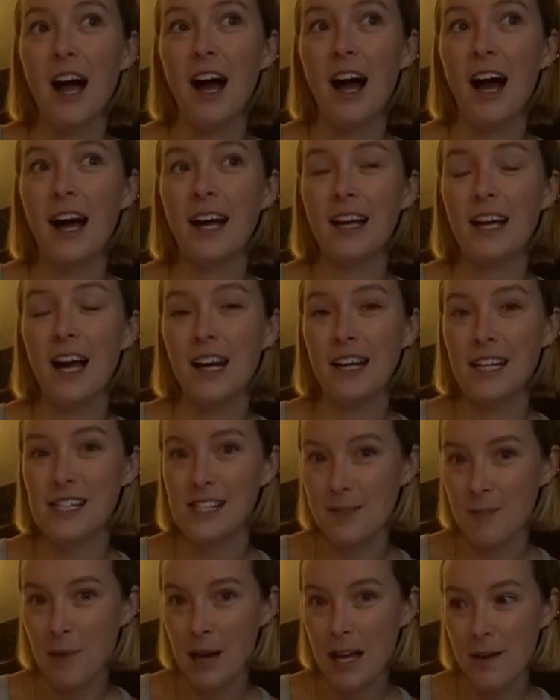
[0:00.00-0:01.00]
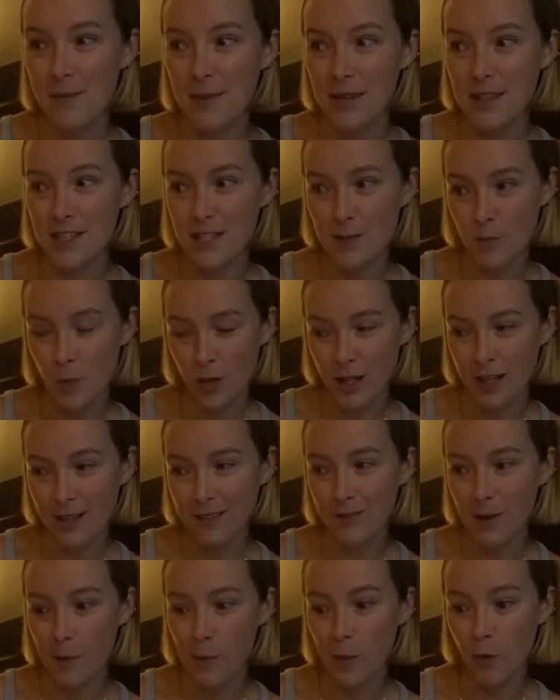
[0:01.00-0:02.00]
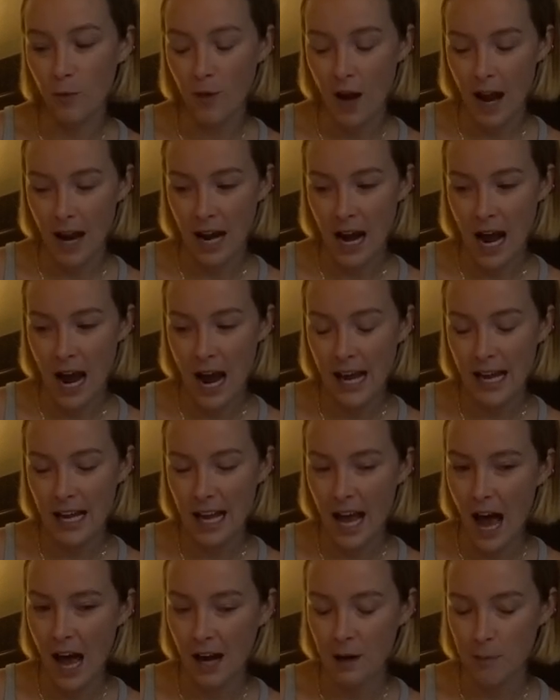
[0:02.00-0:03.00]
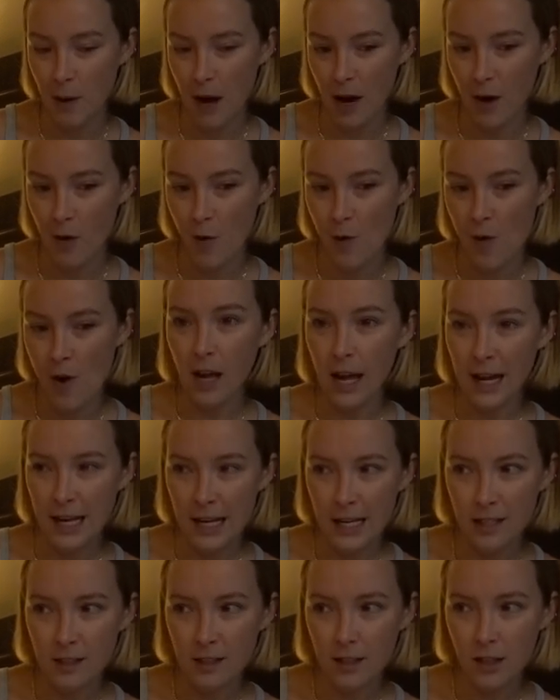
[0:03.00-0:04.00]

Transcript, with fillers: I got into Miami this morning from the red eye at about 8